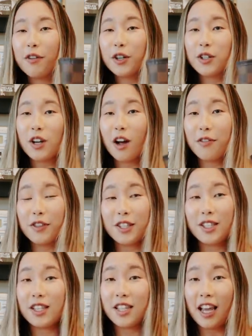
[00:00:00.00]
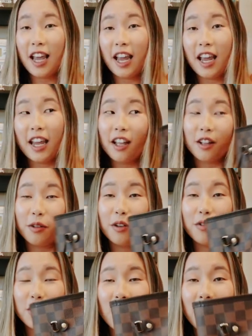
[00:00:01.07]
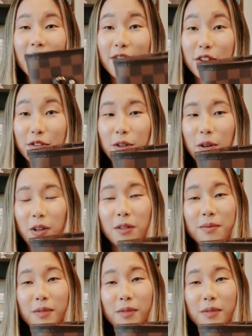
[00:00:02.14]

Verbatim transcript: First off, this is a Louis Vuitton Neverfull.